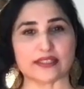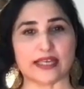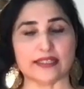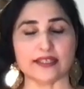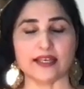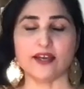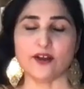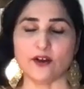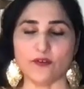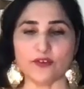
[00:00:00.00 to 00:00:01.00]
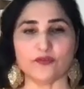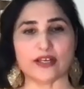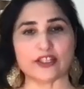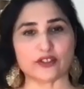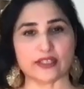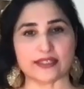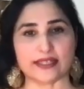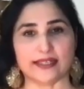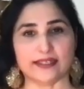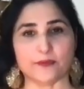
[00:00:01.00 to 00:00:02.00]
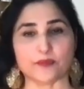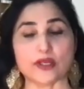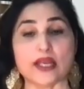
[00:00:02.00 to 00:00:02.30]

that of a fashion designer.